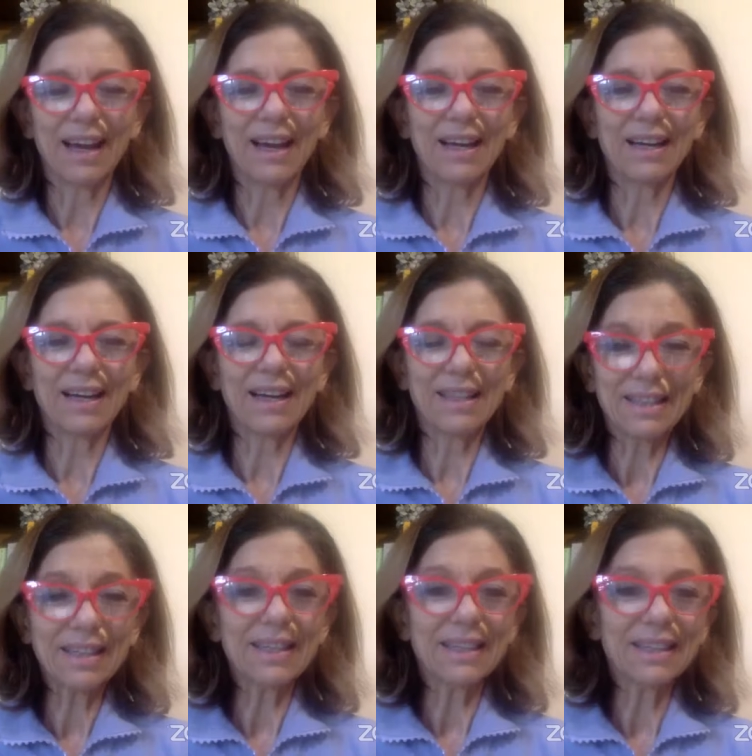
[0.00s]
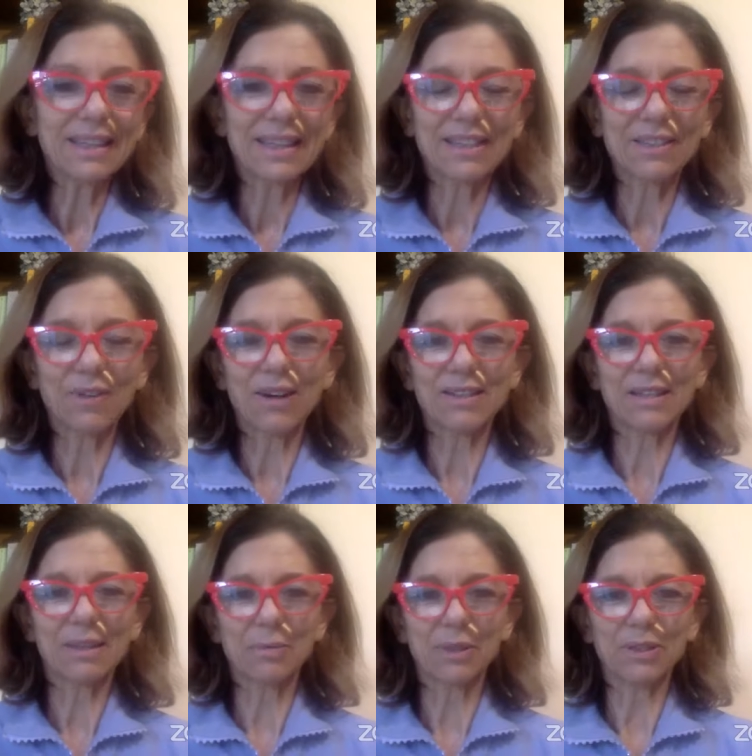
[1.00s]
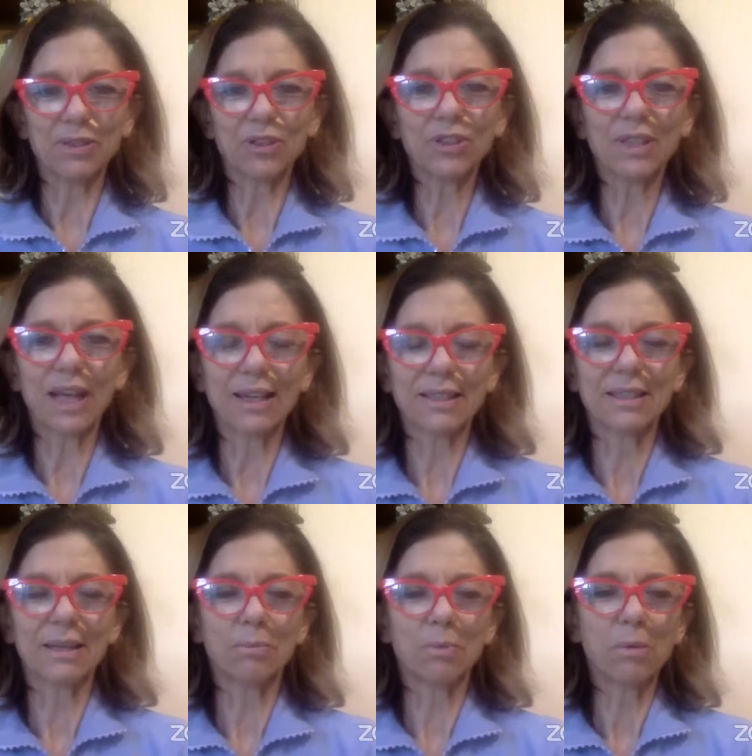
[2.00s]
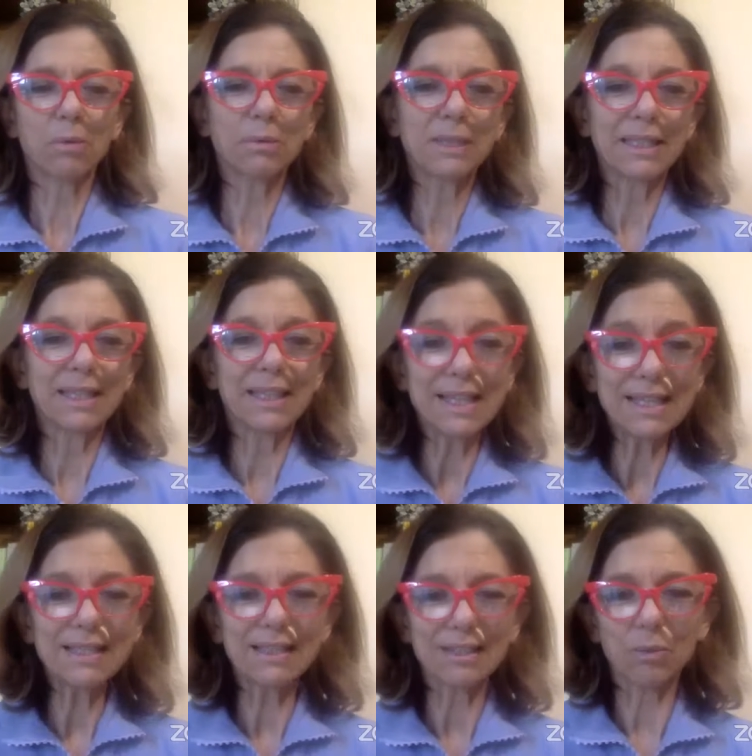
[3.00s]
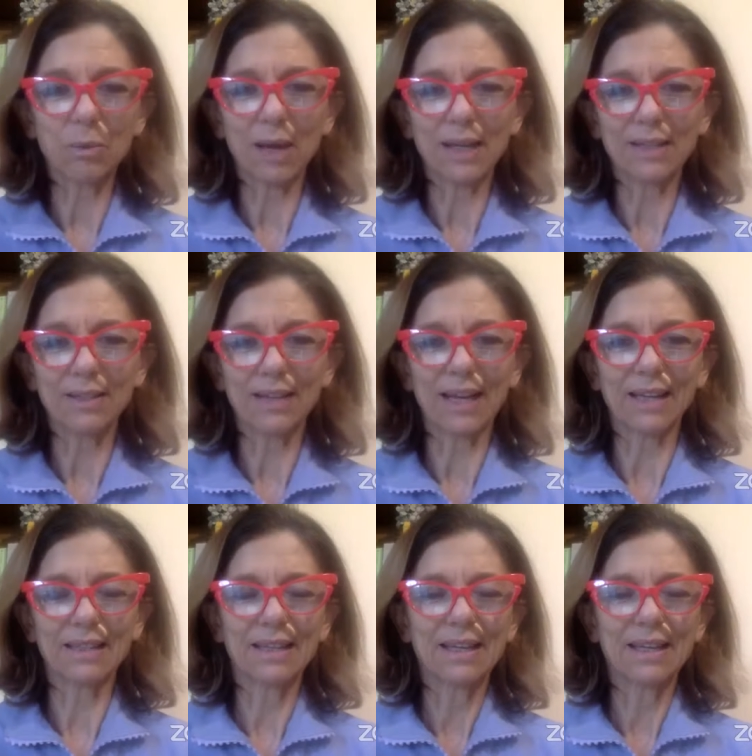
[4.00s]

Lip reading: I think, as far as I'm concerned, that probably the easiest way to get